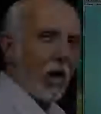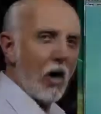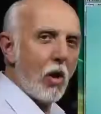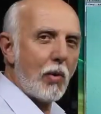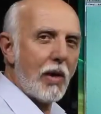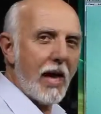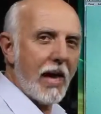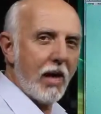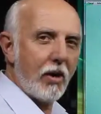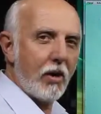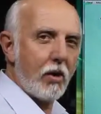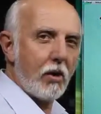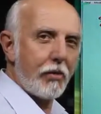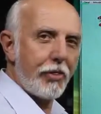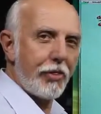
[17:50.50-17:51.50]
Okay, on
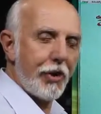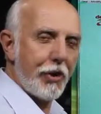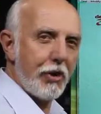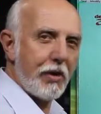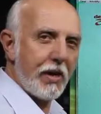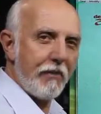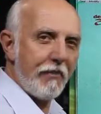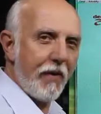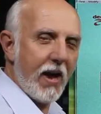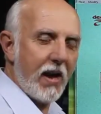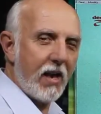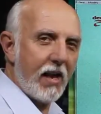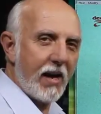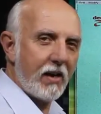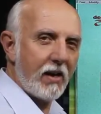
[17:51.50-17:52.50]
our 3rd and final
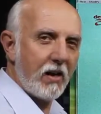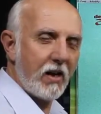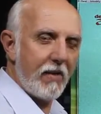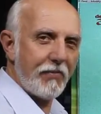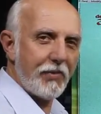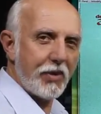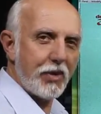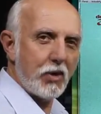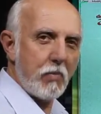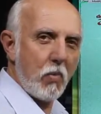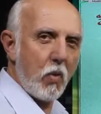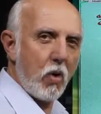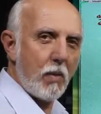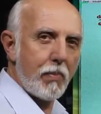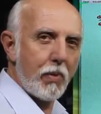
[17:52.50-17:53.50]
hand, love to do
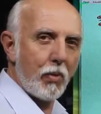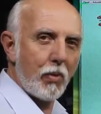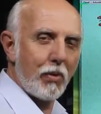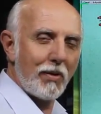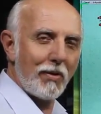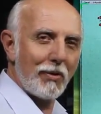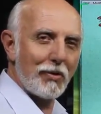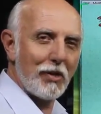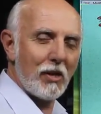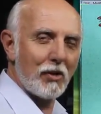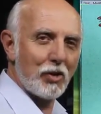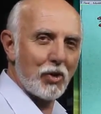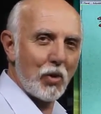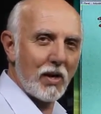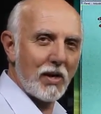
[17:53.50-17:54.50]
more, but we're a little
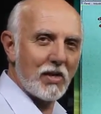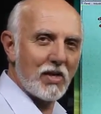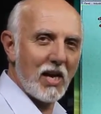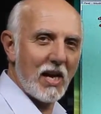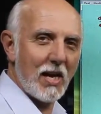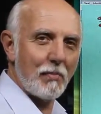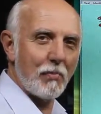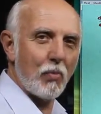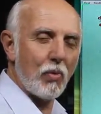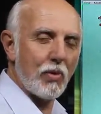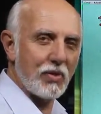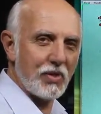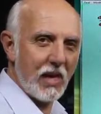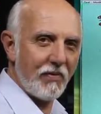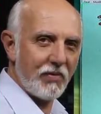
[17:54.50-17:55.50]
short on time. We'll
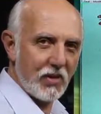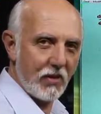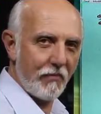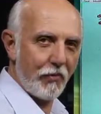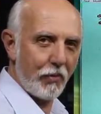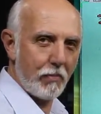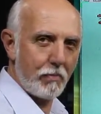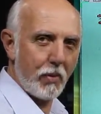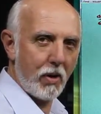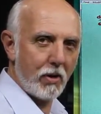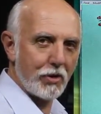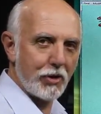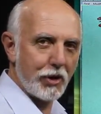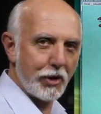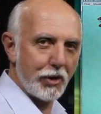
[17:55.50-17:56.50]
save some for part
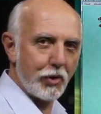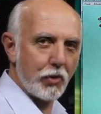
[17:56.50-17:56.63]
2.